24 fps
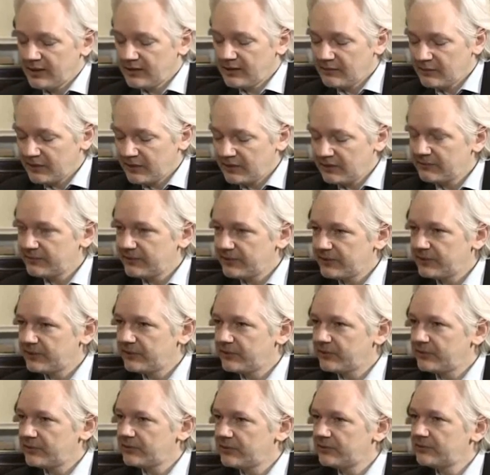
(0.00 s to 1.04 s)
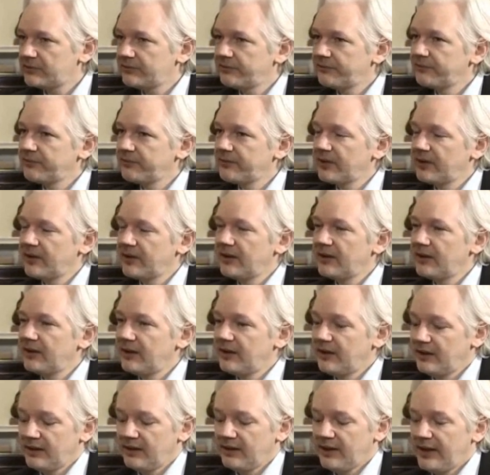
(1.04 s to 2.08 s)
in the middle of the coup,
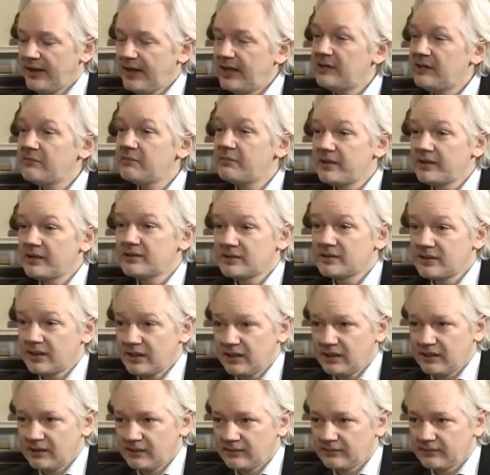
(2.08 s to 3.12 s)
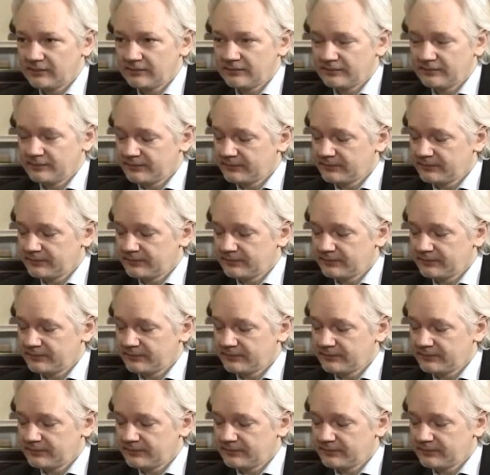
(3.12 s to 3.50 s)
NBC